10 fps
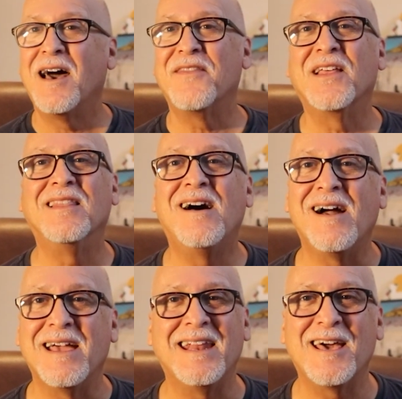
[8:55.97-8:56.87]
the
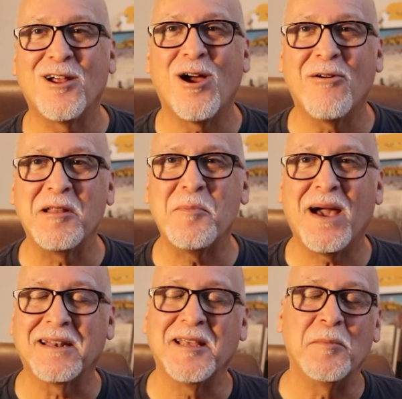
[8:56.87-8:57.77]
line had already
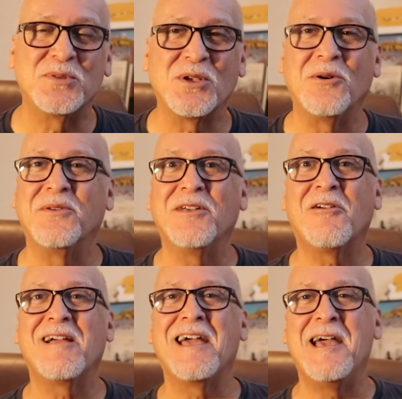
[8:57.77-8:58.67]
backed up. So
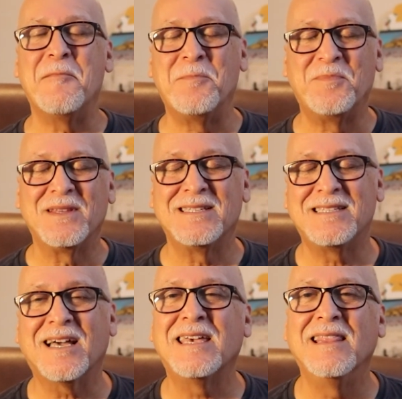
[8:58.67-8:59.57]
there I am,
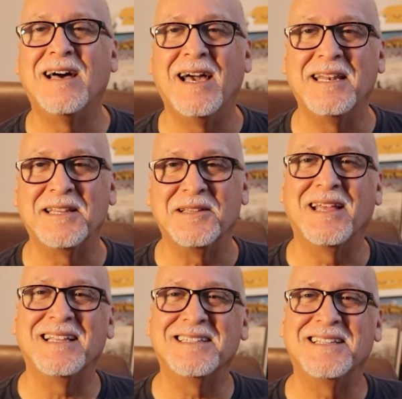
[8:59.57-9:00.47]
stuck in line
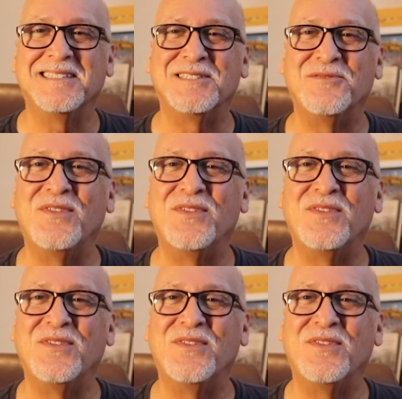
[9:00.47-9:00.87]
to